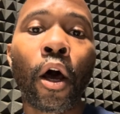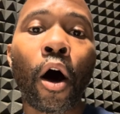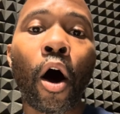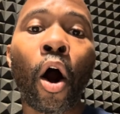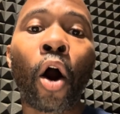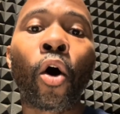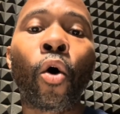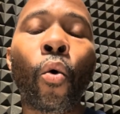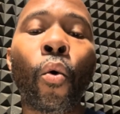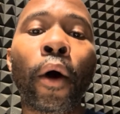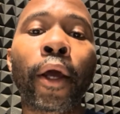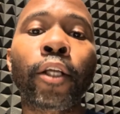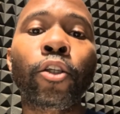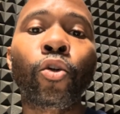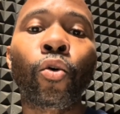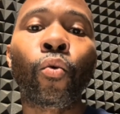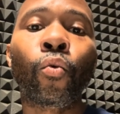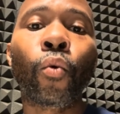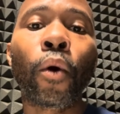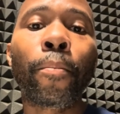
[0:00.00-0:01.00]
are going
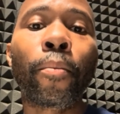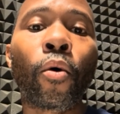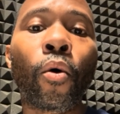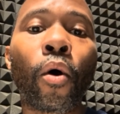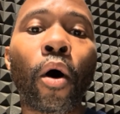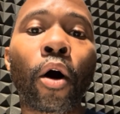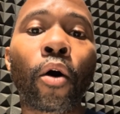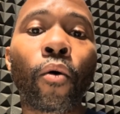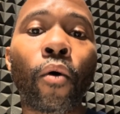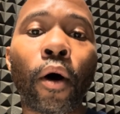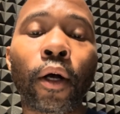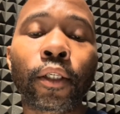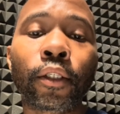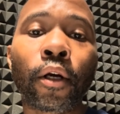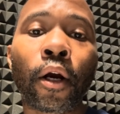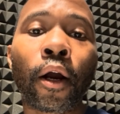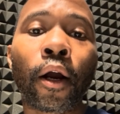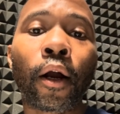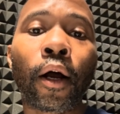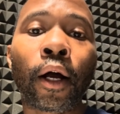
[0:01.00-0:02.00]
to ripple across
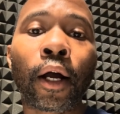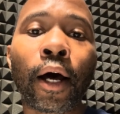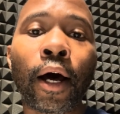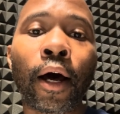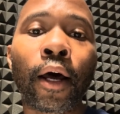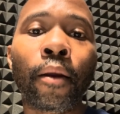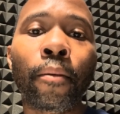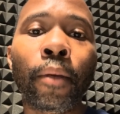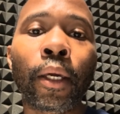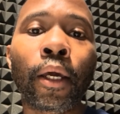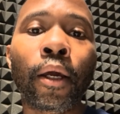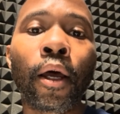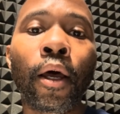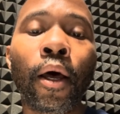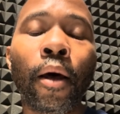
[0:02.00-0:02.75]
our economy,